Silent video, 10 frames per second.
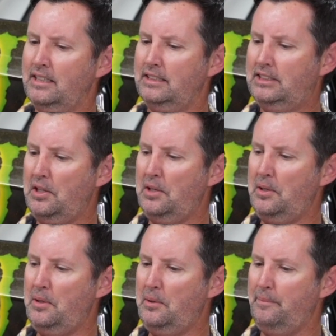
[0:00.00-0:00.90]

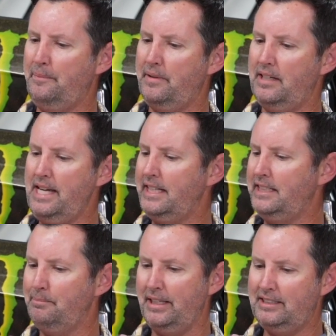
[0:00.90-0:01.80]
So yeah, I
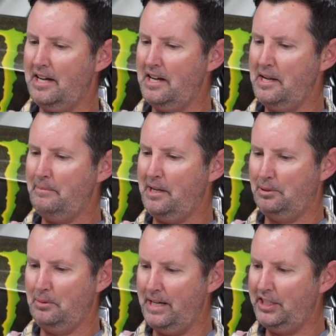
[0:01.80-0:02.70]
did my time on
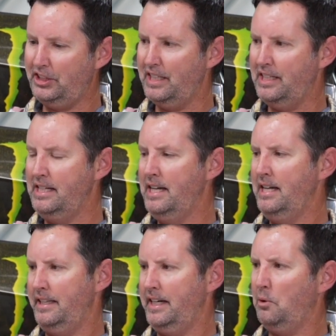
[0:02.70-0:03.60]
probation.
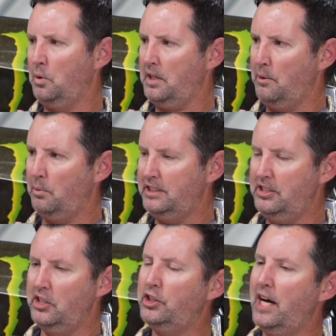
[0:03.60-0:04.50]
Then I worked. I went
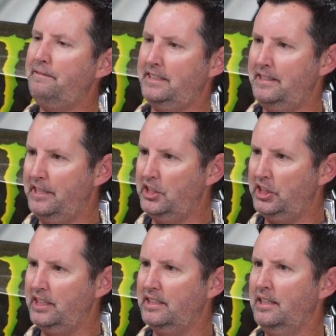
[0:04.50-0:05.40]
to a traffic
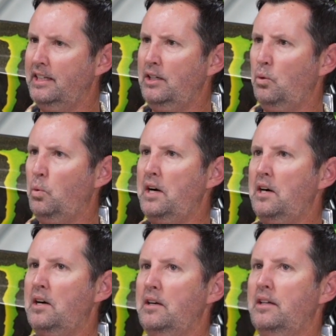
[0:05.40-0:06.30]
division
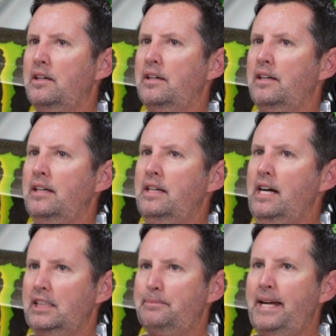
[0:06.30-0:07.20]
where
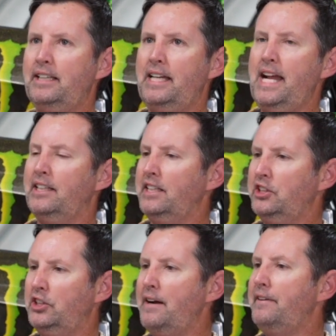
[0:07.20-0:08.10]
I was mainly
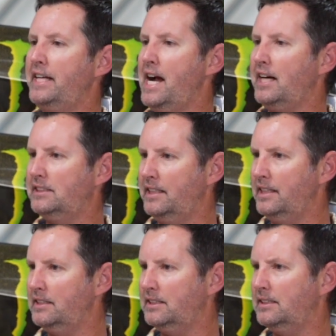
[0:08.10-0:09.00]
handling traffic
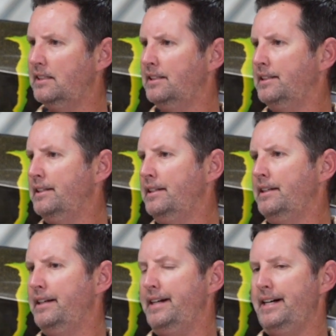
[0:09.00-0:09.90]
accidents
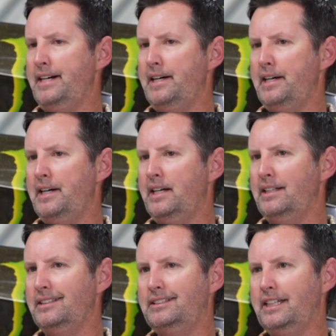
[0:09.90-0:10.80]

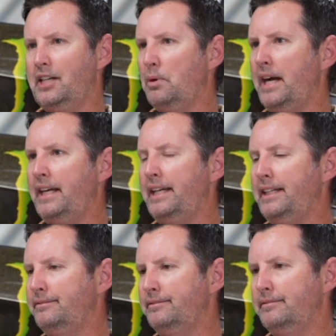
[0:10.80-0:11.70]
uh, ticket
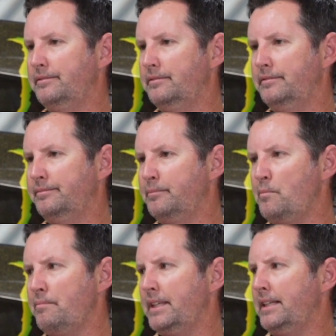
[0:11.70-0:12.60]
writing, mm-hmm.
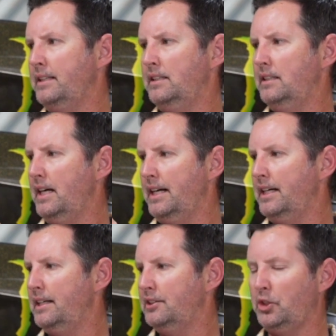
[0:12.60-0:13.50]

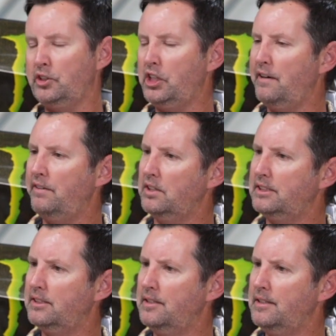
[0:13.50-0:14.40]
uh, drunk
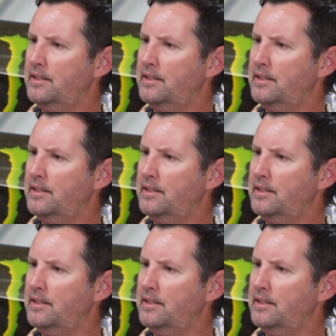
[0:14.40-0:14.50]
drivers.